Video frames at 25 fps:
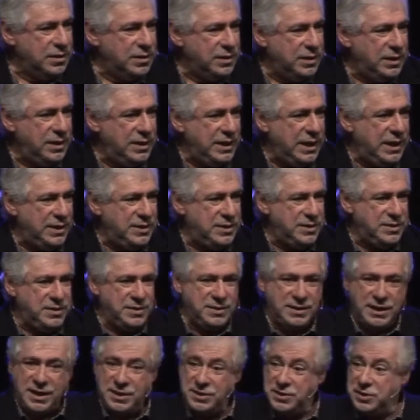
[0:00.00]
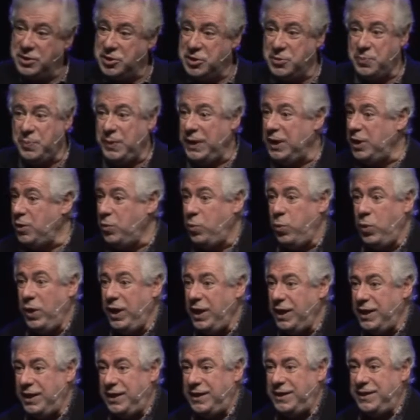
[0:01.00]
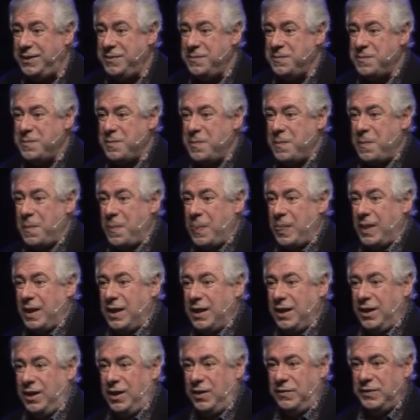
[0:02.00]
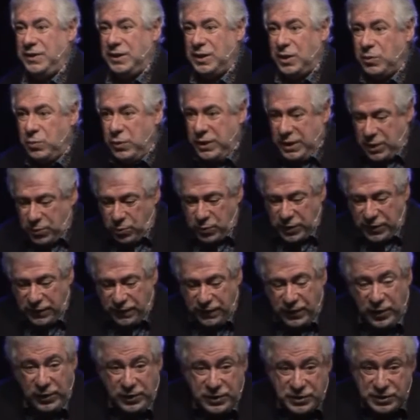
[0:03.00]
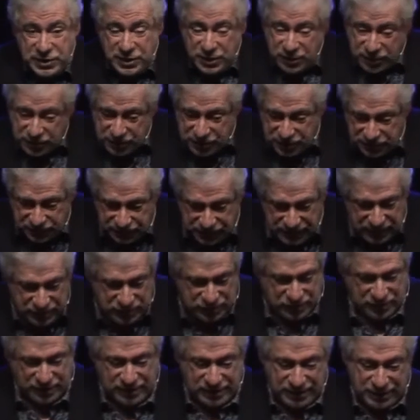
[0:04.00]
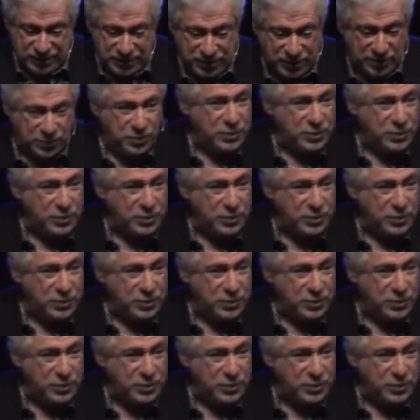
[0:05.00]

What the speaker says: And that doesn't speak well. Of, you know, we're focusing on division and not